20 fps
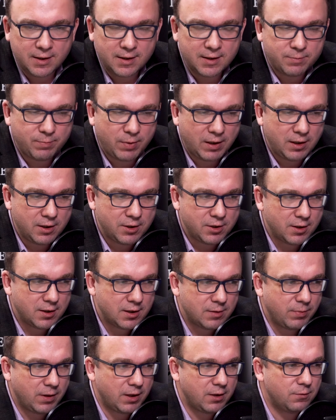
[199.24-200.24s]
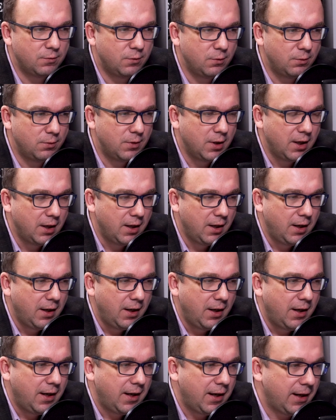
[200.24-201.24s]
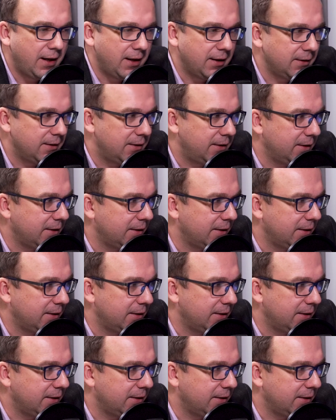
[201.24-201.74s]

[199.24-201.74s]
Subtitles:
Spanish flu, and